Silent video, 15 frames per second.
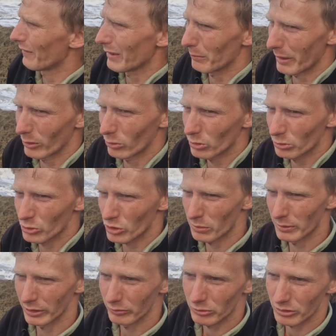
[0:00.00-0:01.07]
think my uncle's
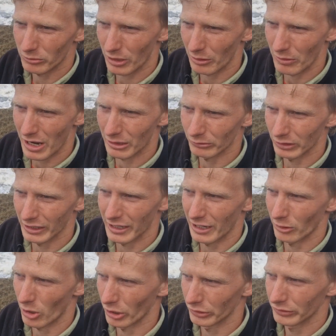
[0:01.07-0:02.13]
coming around
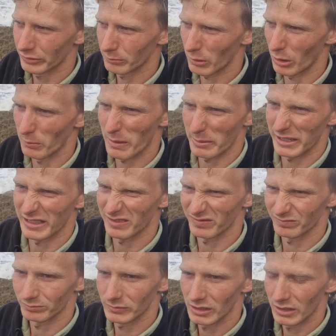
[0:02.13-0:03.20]
later on, well maybe
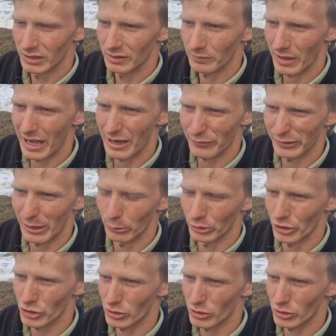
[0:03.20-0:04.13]
half an hour or